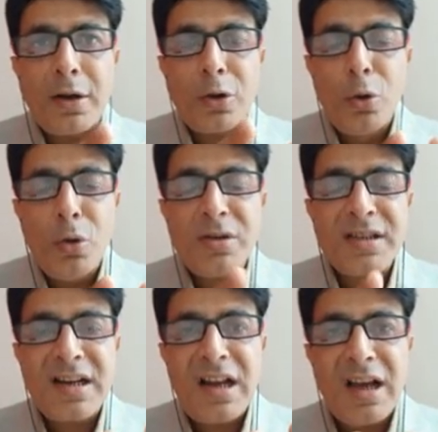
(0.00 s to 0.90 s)

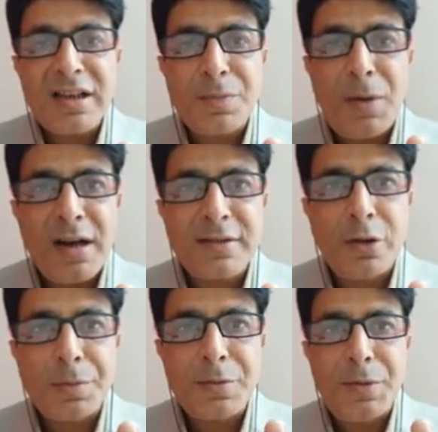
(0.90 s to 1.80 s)
closed class parts
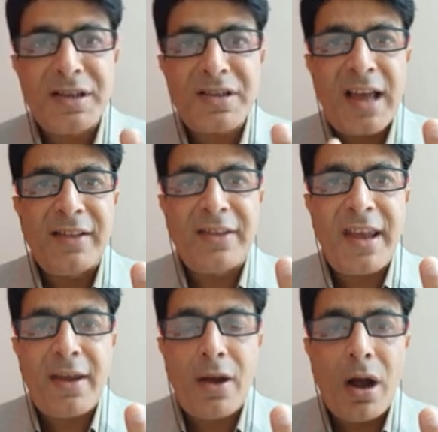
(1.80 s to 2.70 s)
of speech, and
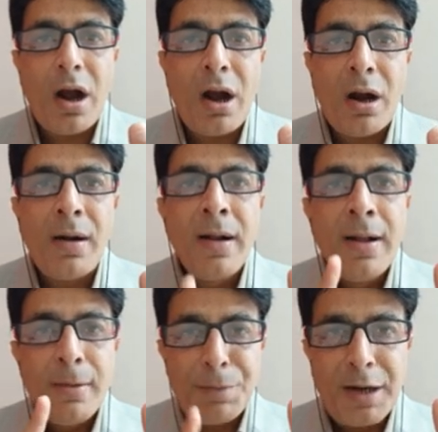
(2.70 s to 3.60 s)
they are
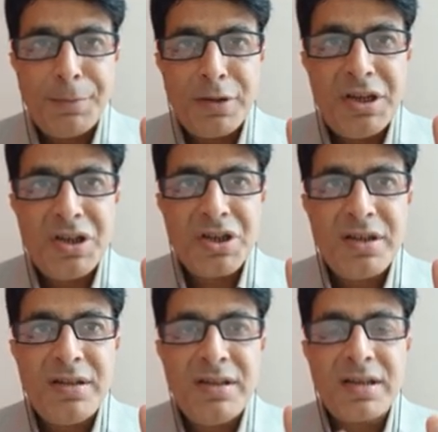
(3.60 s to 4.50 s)

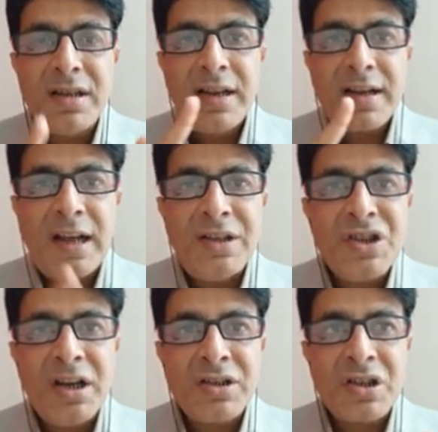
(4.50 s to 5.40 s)
prepositions,
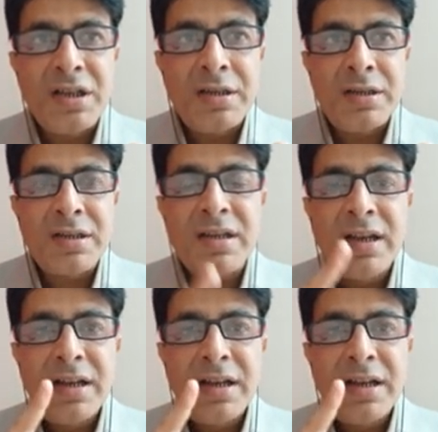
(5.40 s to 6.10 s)
conjunctions,